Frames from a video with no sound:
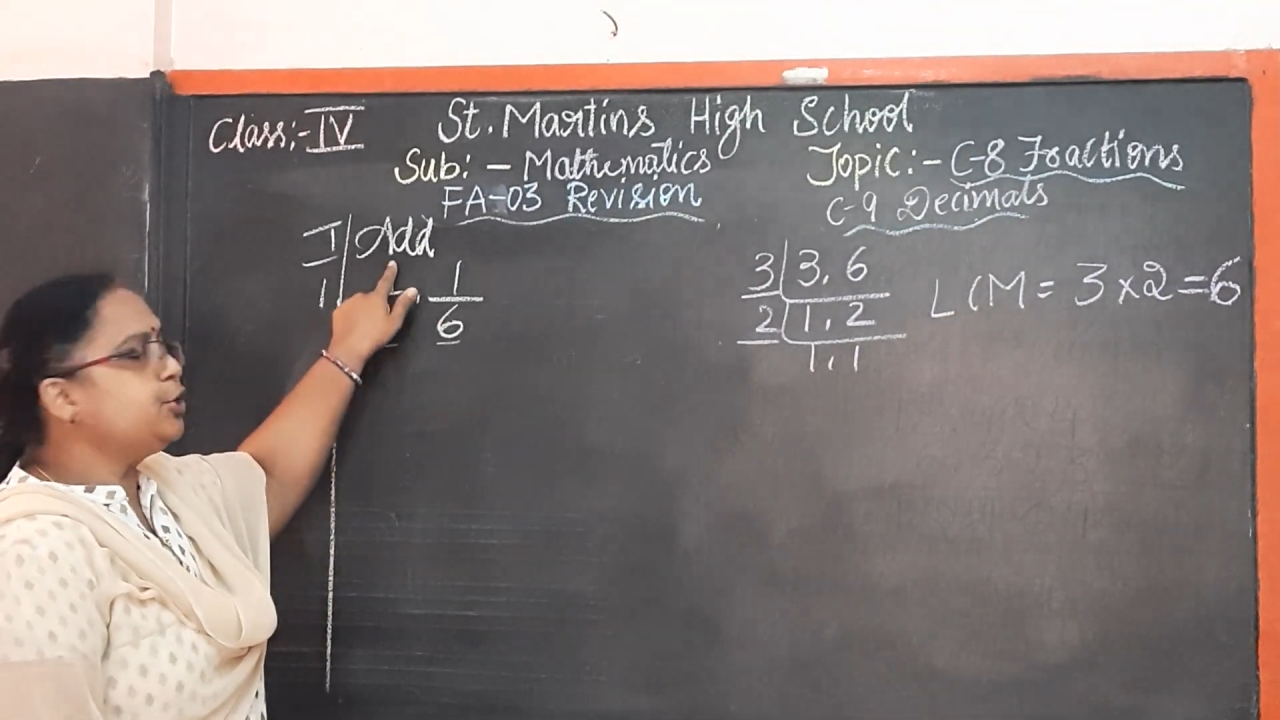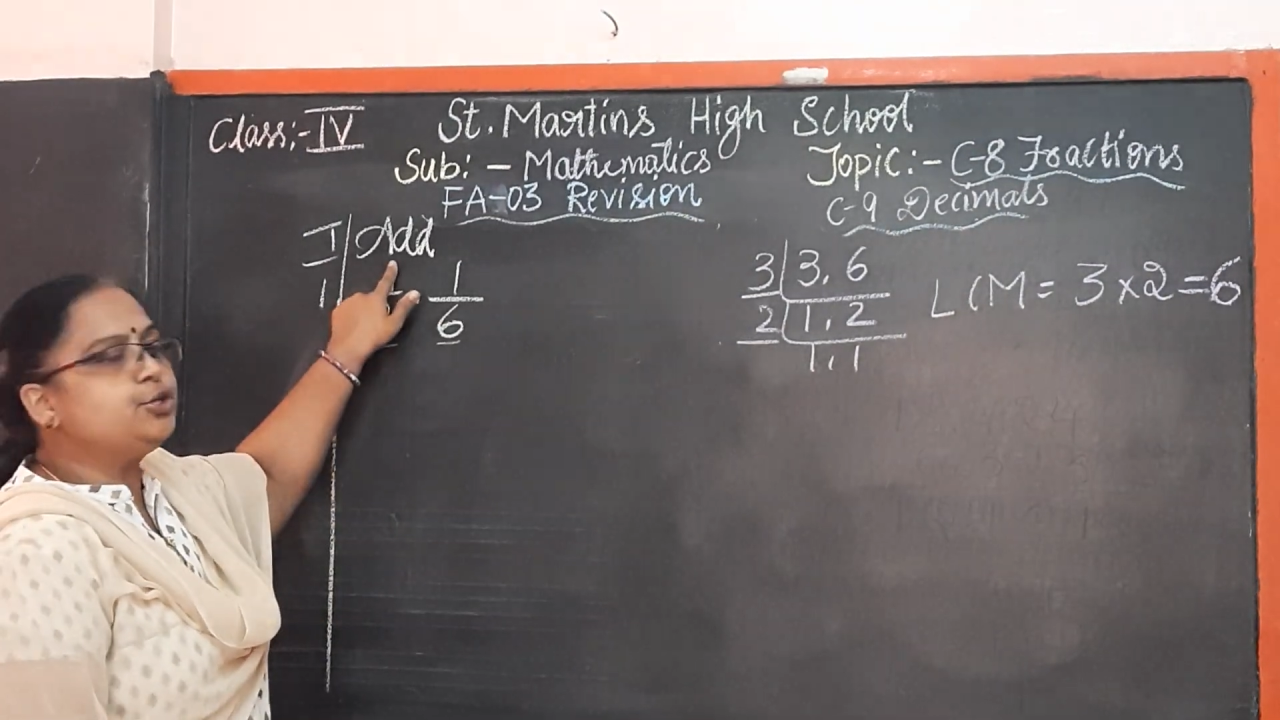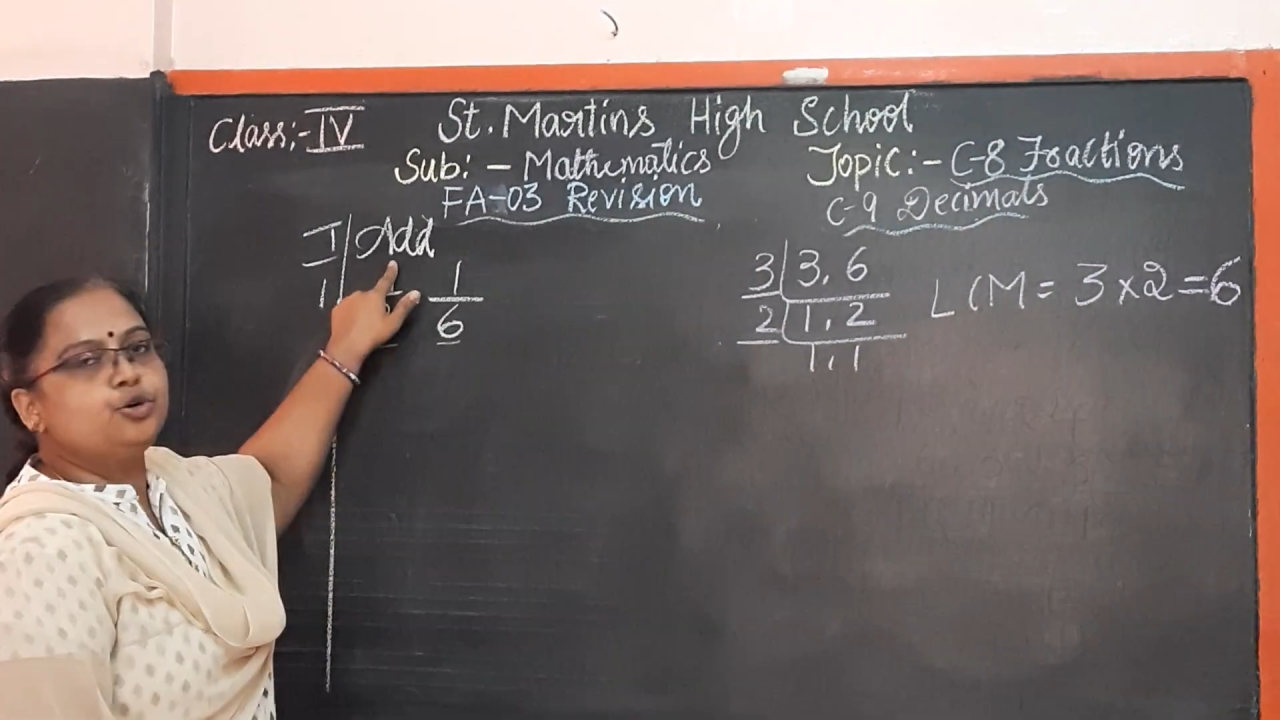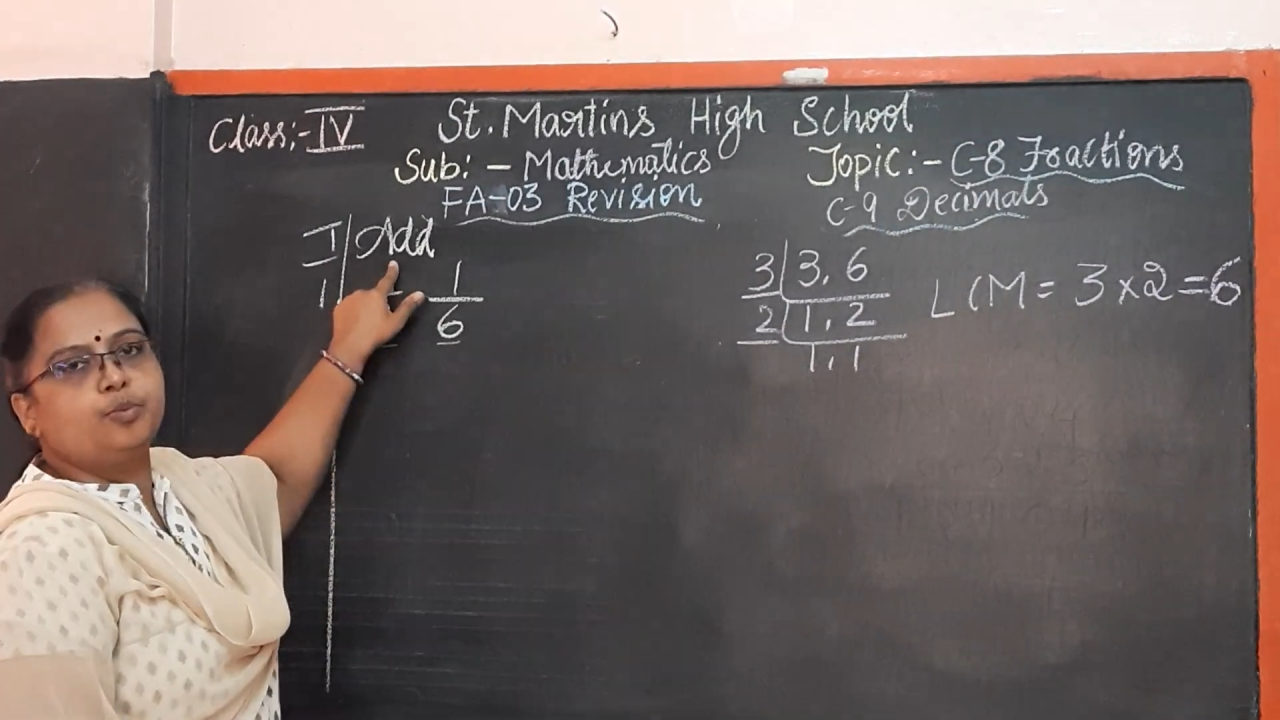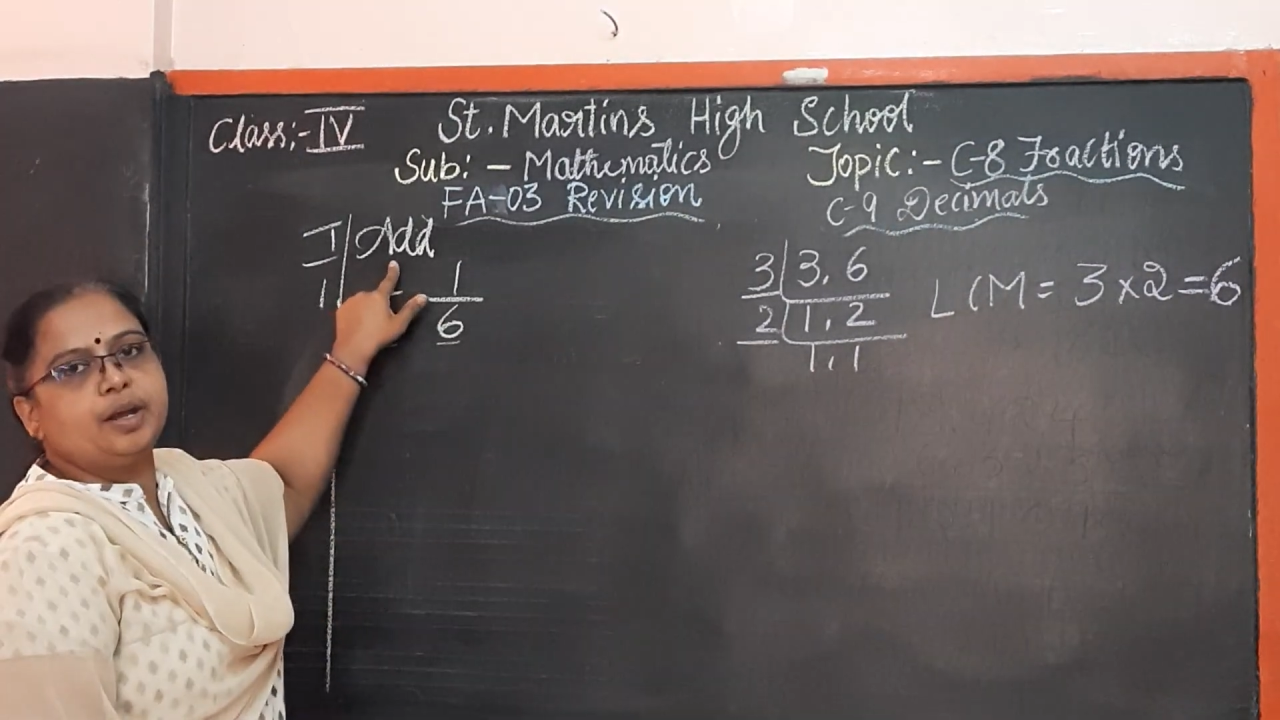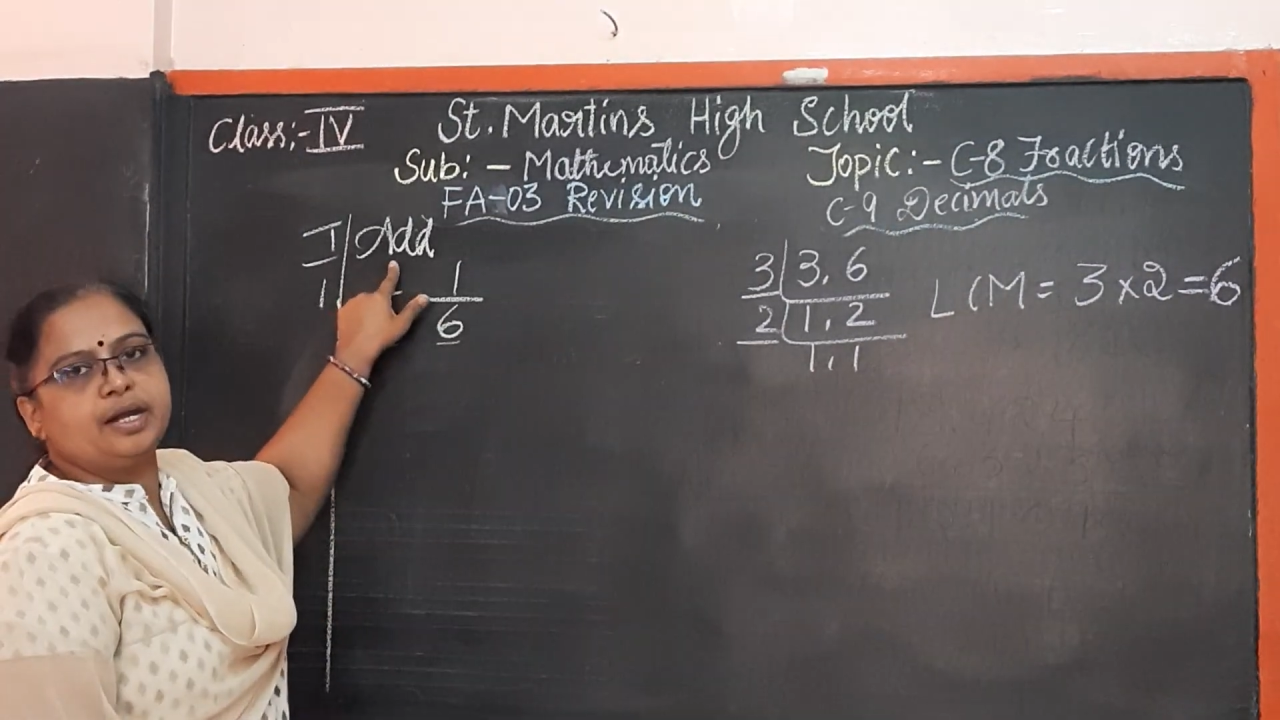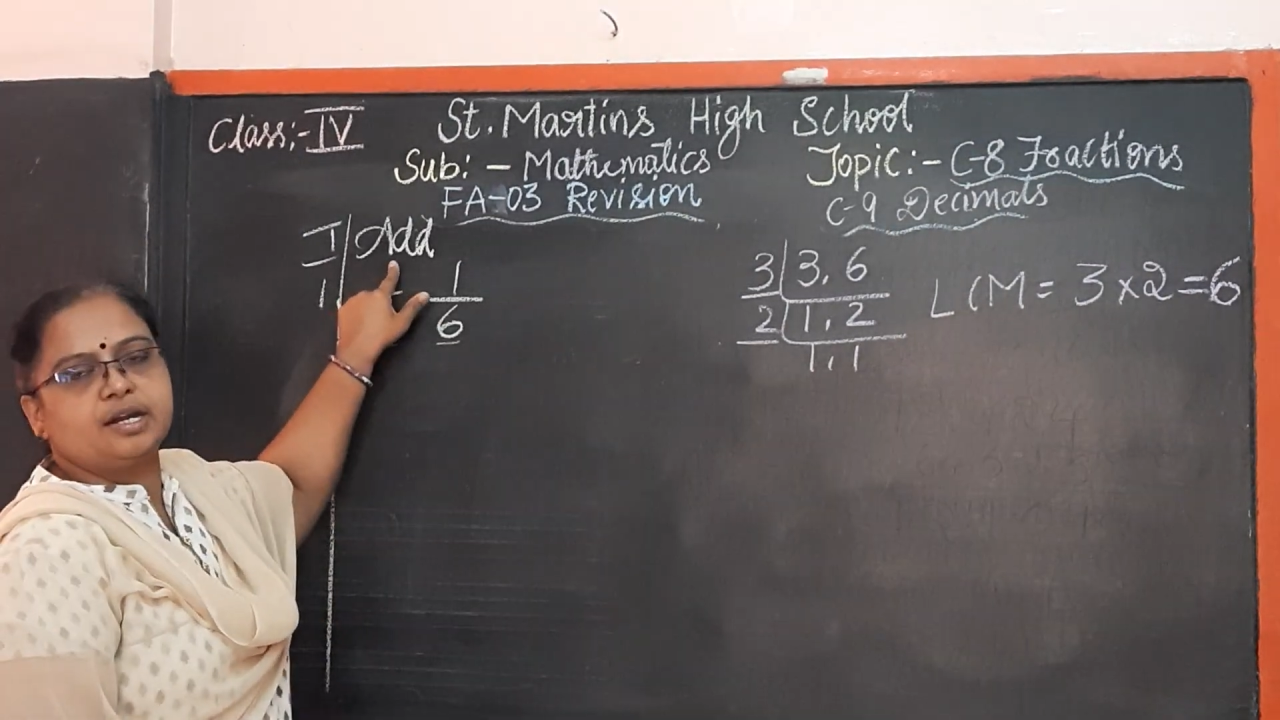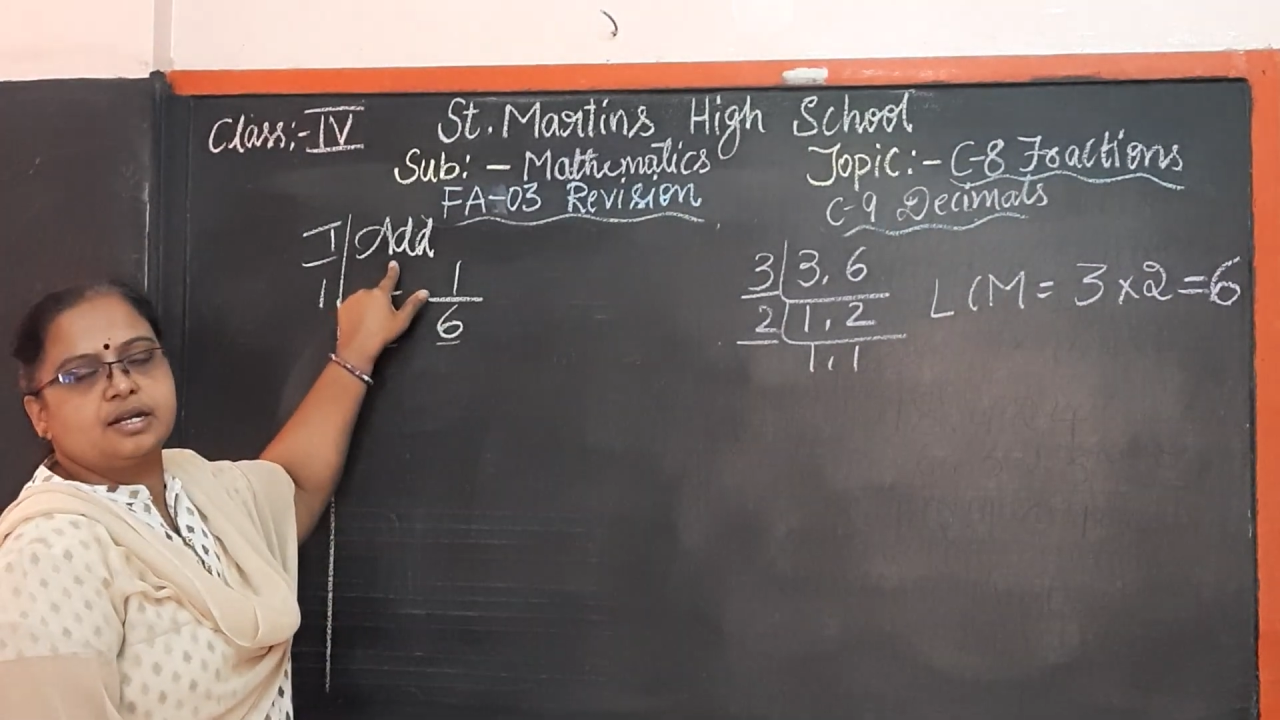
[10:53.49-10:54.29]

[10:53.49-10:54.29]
numerator